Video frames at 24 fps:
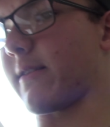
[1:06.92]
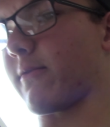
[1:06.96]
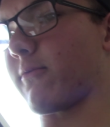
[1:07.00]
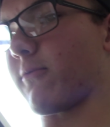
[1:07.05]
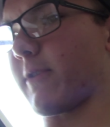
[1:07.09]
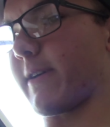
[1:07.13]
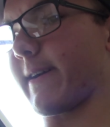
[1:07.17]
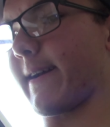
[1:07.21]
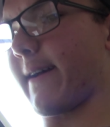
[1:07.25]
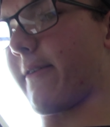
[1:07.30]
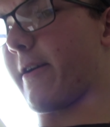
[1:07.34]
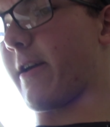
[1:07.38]

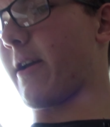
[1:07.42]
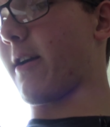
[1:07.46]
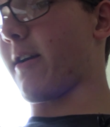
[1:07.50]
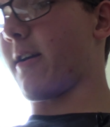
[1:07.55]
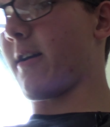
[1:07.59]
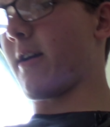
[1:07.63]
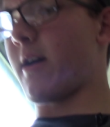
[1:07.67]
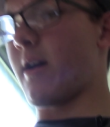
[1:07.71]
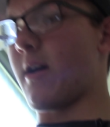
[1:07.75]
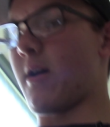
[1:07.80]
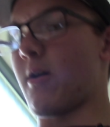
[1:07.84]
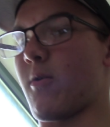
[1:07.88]
workout
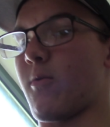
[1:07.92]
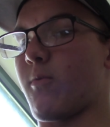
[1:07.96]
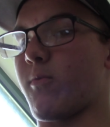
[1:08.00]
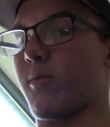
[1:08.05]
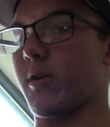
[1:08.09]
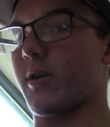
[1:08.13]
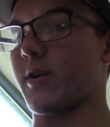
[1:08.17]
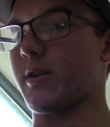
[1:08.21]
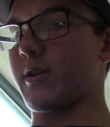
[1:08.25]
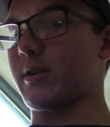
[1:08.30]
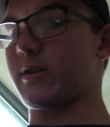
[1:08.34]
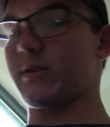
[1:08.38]
here. We're
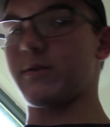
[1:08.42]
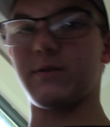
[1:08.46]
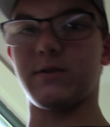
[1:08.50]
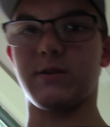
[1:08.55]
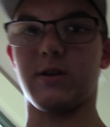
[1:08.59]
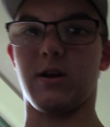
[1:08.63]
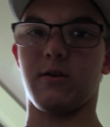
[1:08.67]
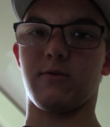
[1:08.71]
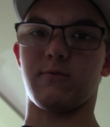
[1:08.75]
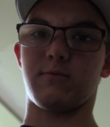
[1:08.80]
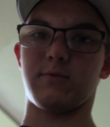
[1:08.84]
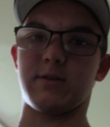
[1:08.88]
going to go
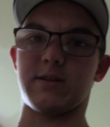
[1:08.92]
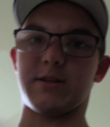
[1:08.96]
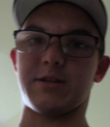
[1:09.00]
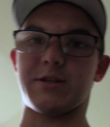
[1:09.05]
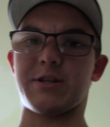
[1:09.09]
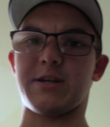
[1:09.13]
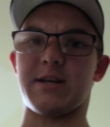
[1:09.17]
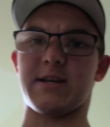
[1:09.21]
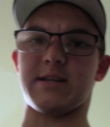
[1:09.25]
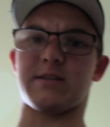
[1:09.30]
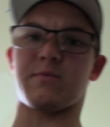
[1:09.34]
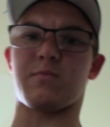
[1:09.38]
start with a
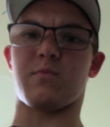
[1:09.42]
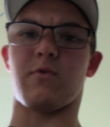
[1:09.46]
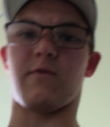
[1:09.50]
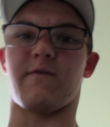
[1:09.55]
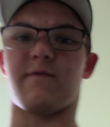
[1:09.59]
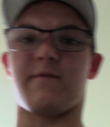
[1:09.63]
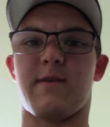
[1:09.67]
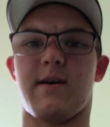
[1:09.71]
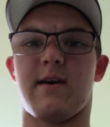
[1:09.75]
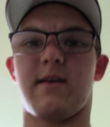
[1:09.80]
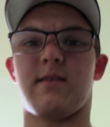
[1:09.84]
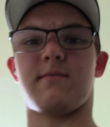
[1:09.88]
chest
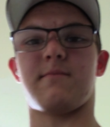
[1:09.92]
movement.